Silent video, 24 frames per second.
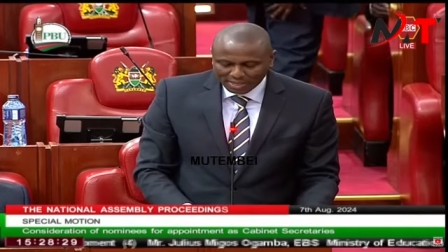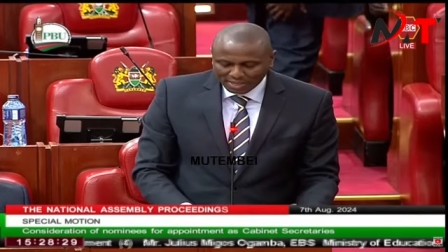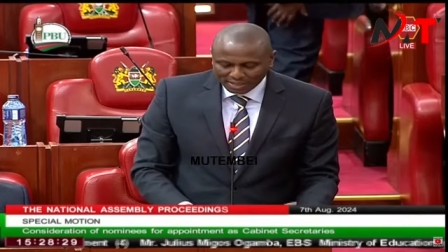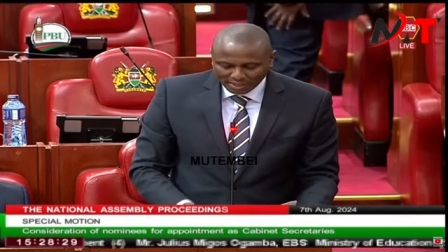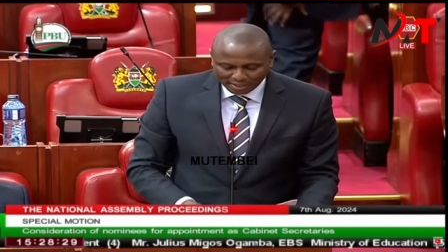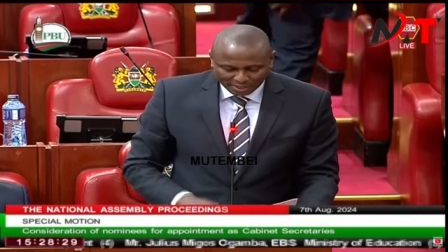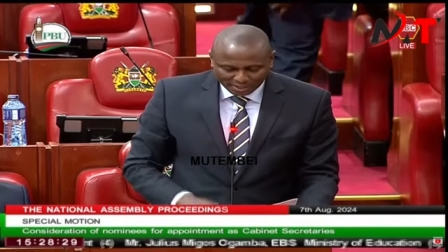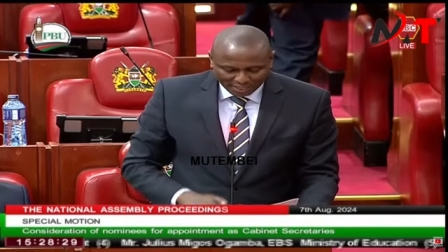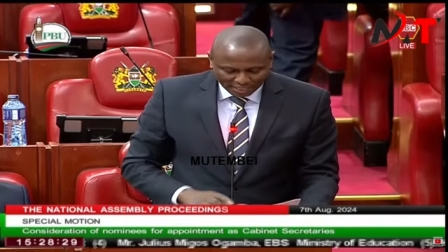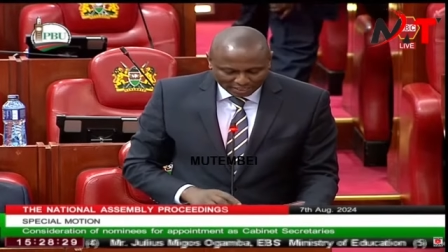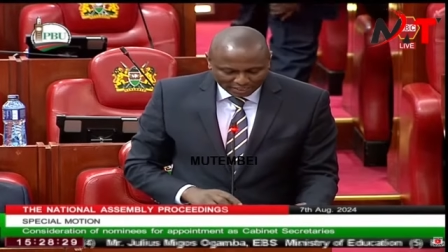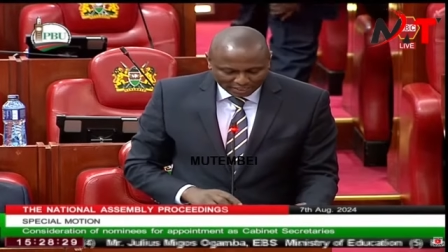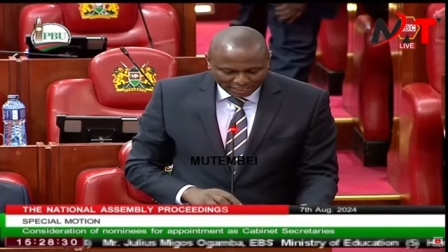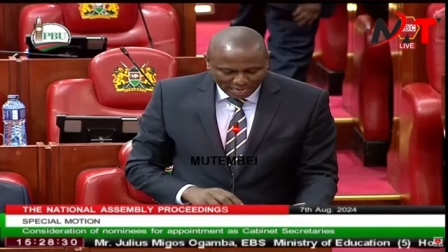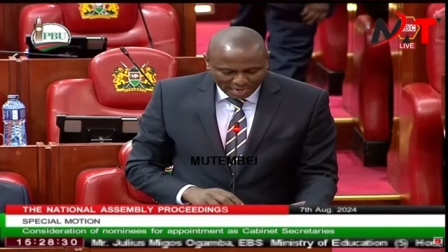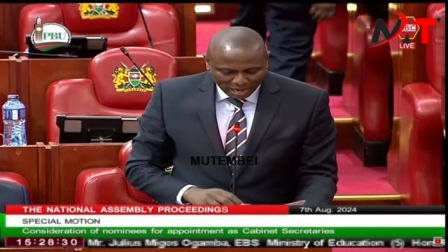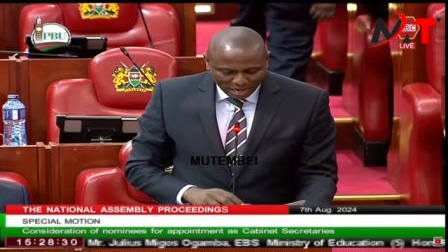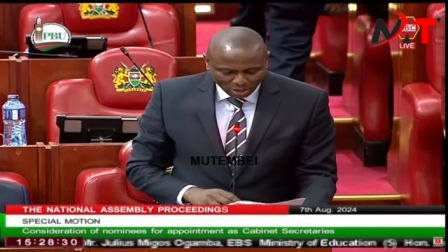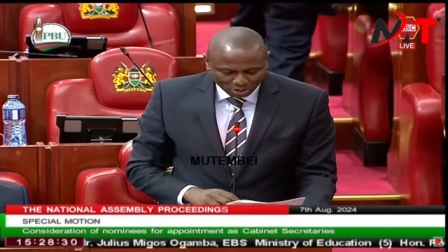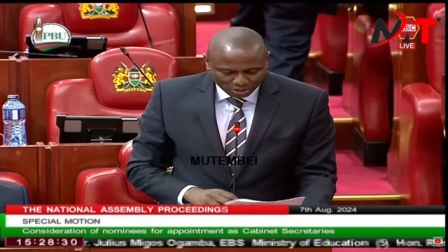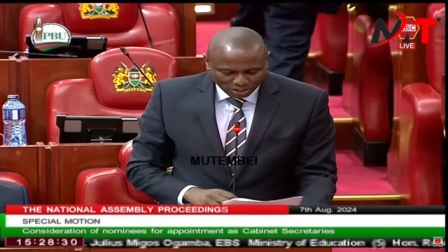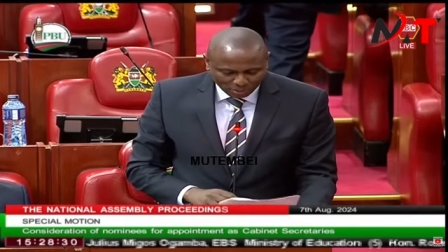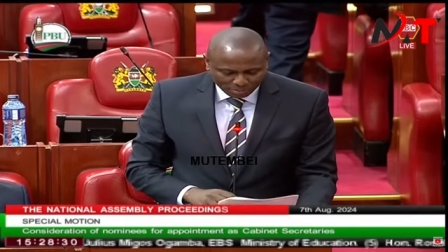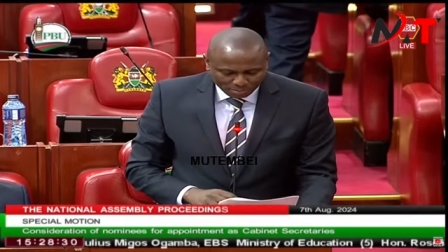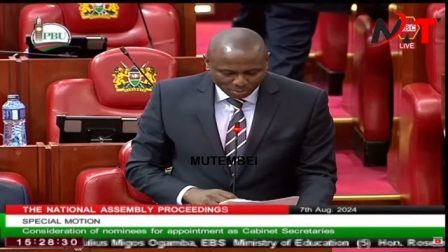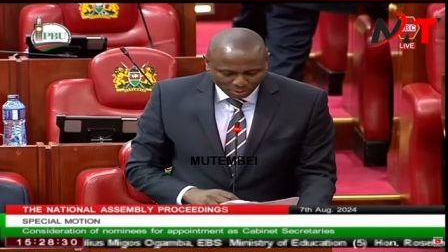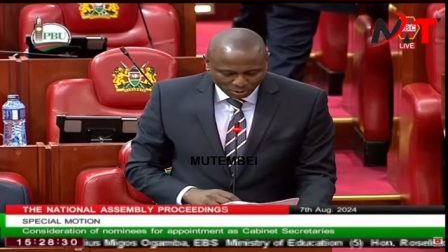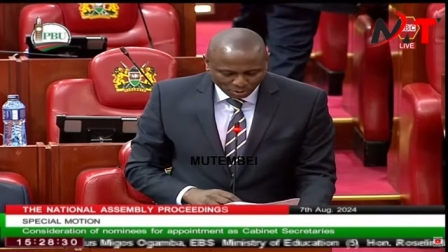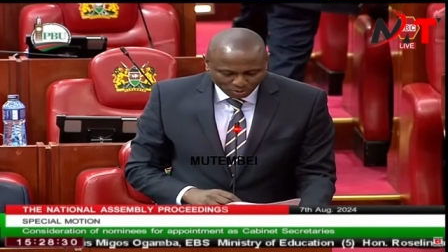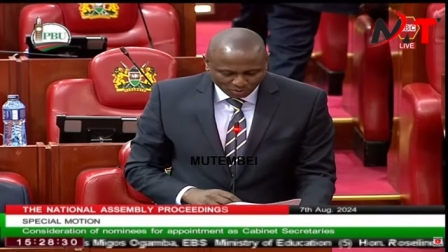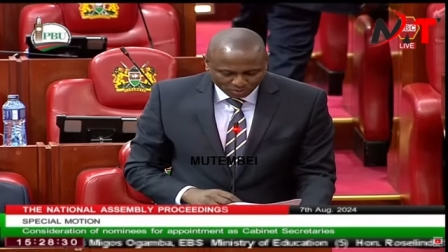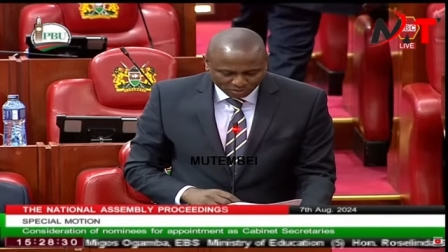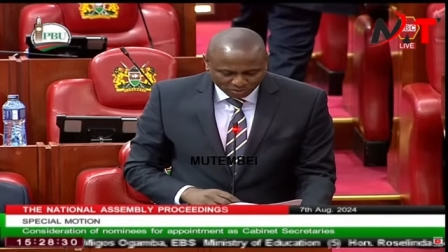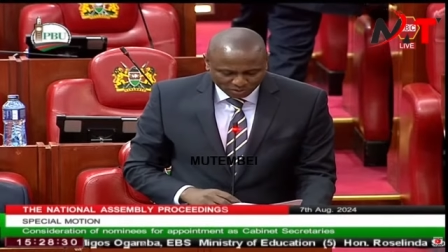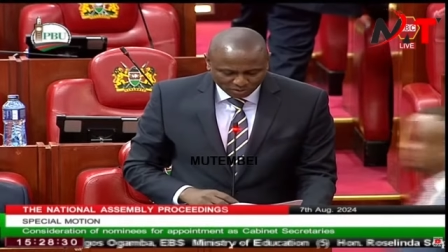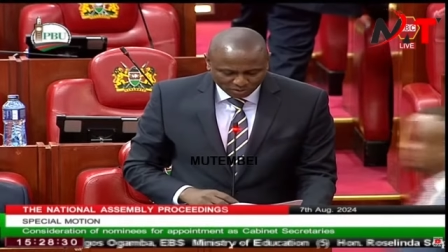this House
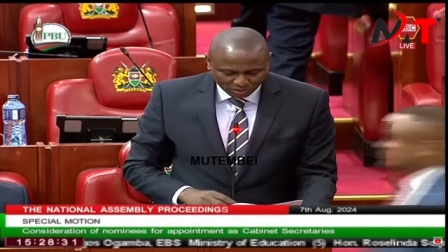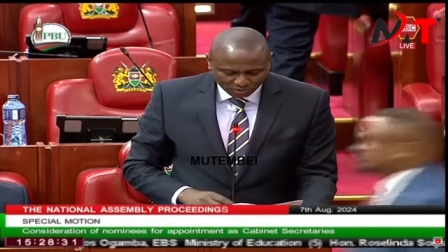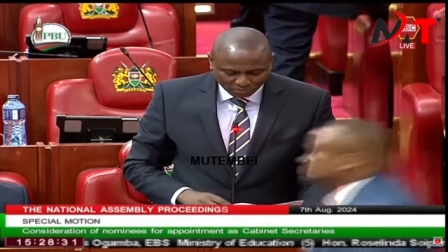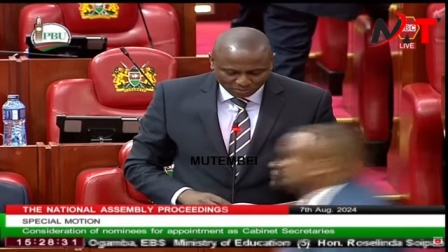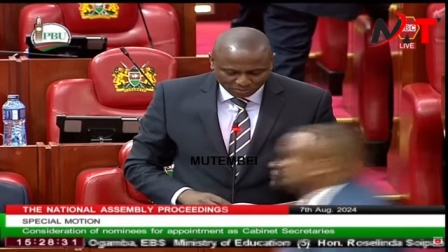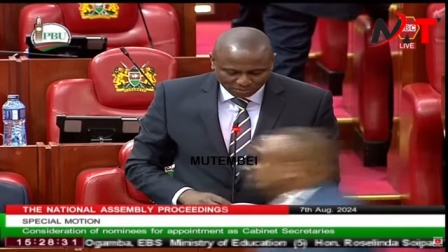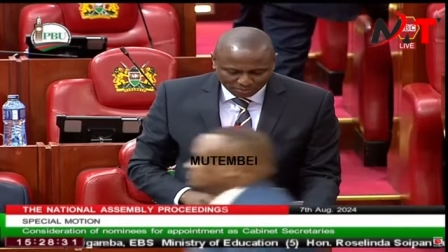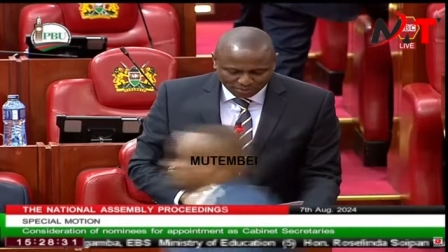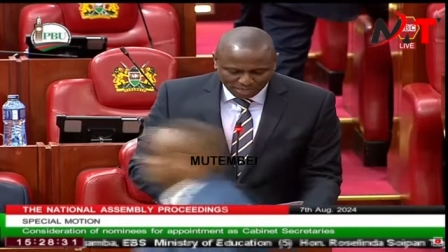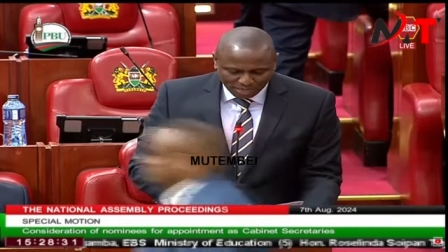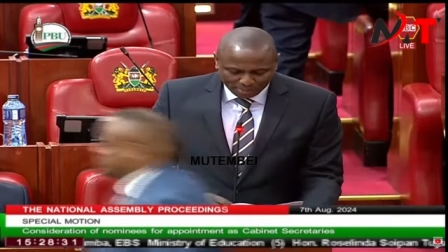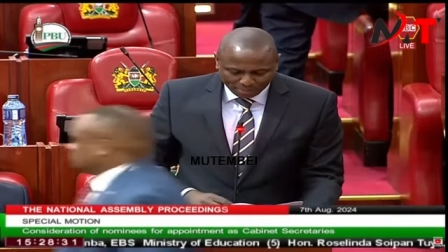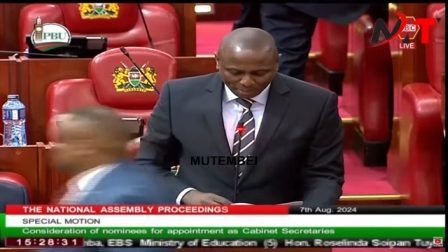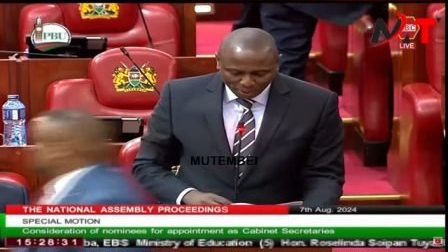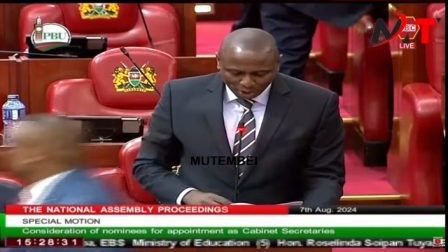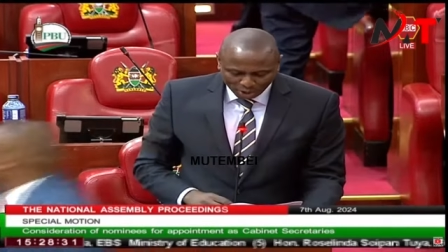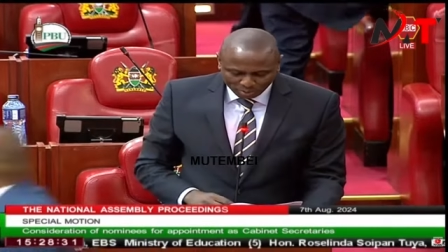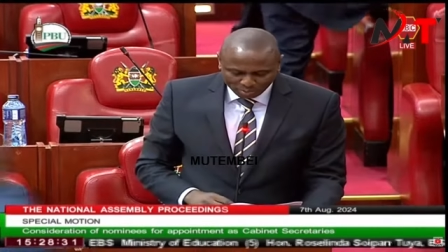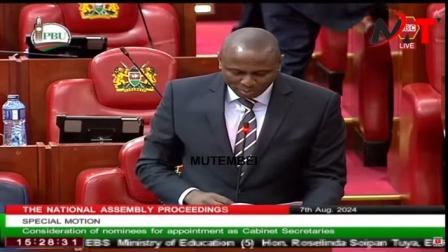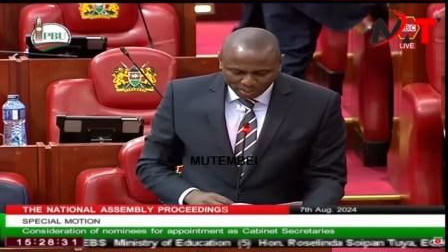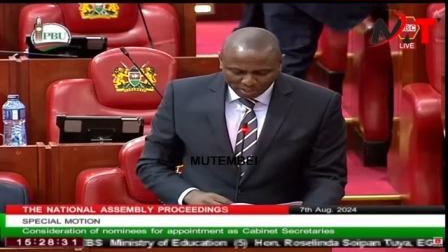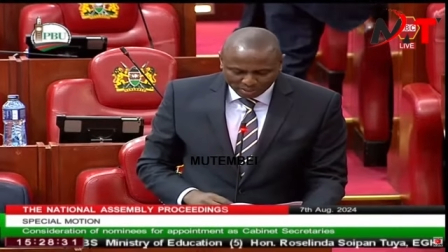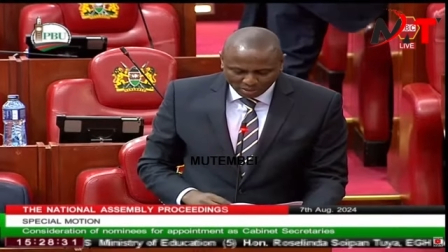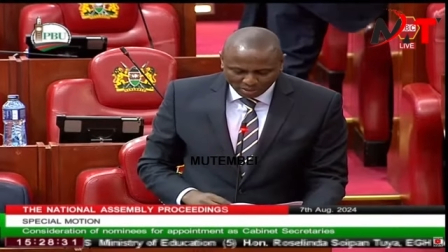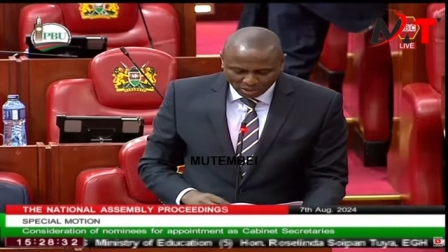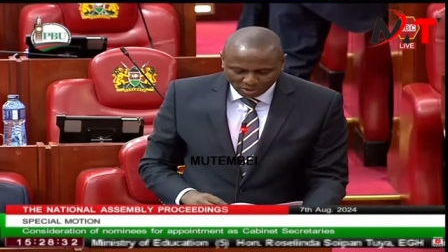approves the appointment